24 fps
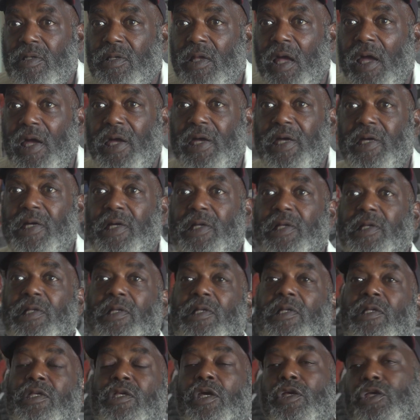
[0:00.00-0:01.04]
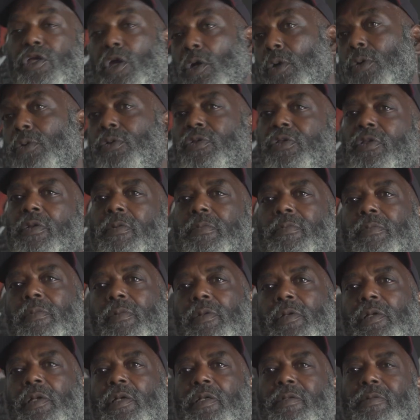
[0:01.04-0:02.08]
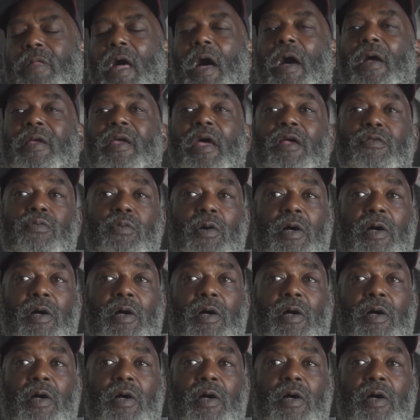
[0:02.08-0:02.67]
And you use them. Now, guess